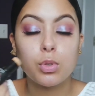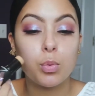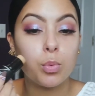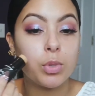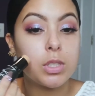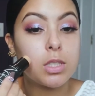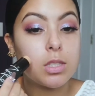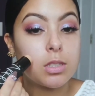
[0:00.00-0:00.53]

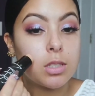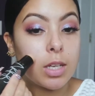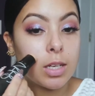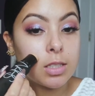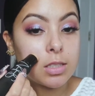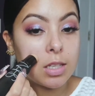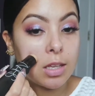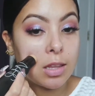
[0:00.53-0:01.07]
With
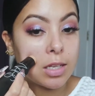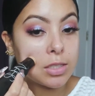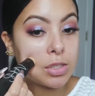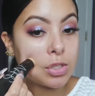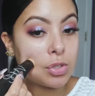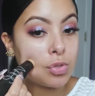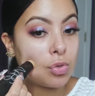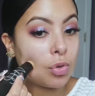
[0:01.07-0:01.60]
sticks, I like
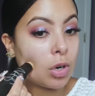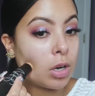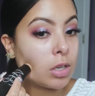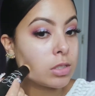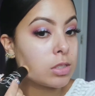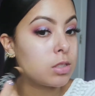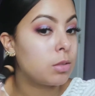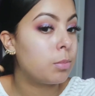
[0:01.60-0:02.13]
to draw
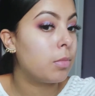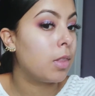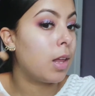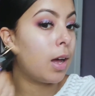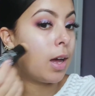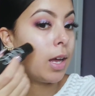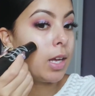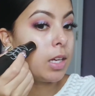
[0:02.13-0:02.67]
some
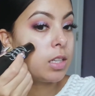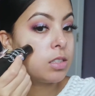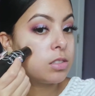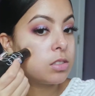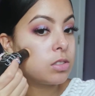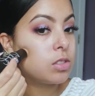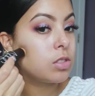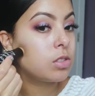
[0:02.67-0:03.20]

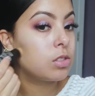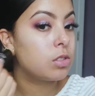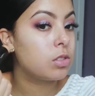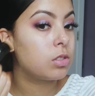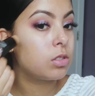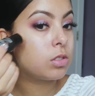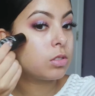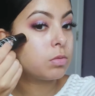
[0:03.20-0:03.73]
lines.
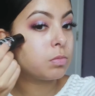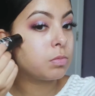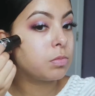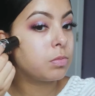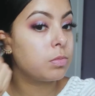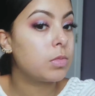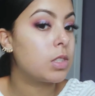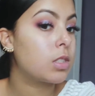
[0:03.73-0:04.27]

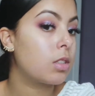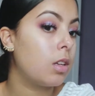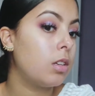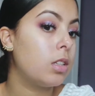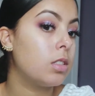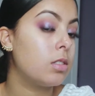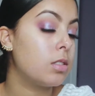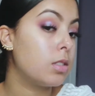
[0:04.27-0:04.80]
This color
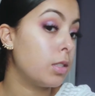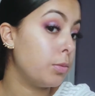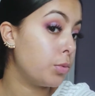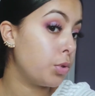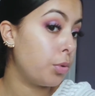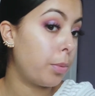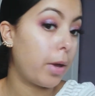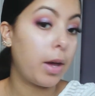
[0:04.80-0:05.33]
doesn't seem
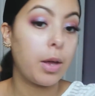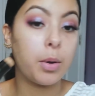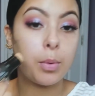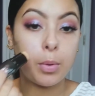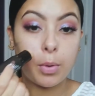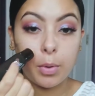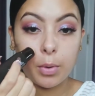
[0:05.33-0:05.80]
too bad.